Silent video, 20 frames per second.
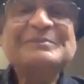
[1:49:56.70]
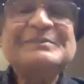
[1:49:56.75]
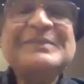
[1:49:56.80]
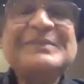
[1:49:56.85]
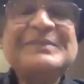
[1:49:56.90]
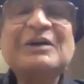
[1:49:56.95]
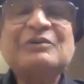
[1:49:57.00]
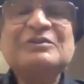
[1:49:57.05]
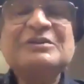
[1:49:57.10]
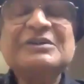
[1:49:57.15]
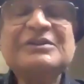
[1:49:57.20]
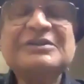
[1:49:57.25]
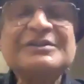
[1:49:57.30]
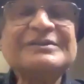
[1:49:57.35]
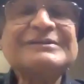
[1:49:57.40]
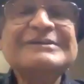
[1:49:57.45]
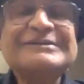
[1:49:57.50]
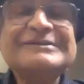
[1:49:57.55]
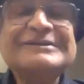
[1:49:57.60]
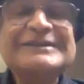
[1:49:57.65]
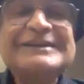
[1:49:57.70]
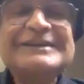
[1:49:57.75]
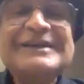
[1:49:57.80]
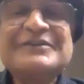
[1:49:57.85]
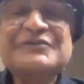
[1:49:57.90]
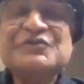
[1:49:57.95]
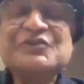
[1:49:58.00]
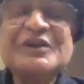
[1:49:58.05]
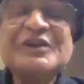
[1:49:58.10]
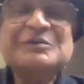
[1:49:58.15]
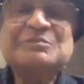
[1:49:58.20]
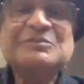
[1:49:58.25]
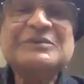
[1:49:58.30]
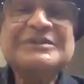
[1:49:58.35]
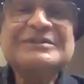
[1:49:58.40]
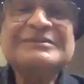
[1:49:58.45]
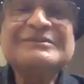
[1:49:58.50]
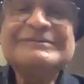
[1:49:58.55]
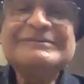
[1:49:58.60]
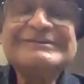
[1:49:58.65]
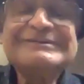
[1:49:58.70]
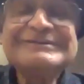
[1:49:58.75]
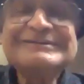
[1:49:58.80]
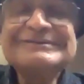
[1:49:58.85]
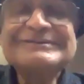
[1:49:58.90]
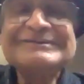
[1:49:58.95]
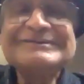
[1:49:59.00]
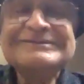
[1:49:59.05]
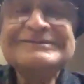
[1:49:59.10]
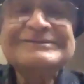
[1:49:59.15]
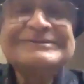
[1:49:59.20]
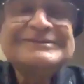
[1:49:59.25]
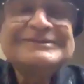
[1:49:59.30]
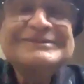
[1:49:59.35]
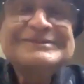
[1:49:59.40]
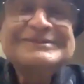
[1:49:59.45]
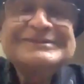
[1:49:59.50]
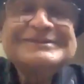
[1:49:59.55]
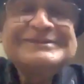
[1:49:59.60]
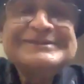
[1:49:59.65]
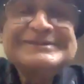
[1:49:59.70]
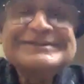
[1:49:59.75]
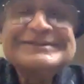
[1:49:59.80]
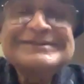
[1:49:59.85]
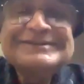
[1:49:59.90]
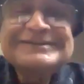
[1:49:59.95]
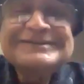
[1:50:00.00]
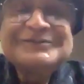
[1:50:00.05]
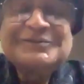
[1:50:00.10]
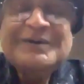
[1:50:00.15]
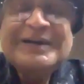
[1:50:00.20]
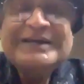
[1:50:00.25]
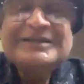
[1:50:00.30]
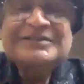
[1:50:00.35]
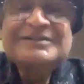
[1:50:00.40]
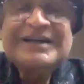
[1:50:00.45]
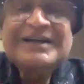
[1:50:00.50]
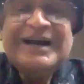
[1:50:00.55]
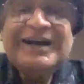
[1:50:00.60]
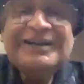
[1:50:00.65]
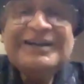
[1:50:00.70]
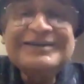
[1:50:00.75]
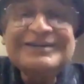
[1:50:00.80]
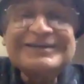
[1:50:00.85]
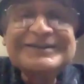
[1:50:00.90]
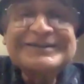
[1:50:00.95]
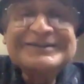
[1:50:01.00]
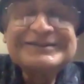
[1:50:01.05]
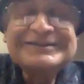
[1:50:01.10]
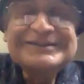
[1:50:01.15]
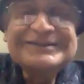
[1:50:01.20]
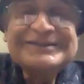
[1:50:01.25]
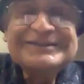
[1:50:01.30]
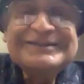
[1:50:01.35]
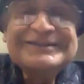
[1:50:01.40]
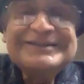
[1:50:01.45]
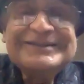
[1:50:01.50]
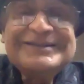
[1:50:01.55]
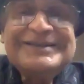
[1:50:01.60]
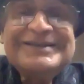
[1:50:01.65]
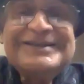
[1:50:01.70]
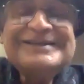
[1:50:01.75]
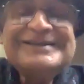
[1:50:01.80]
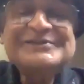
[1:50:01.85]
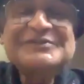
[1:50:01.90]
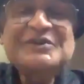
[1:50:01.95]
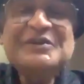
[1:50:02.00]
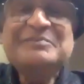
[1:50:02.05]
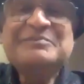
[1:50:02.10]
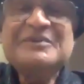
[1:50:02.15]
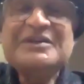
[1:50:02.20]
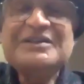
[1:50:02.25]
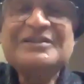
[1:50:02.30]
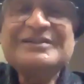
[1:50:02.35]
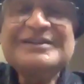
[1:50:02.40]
Pauli, a German white guy, he's dreaming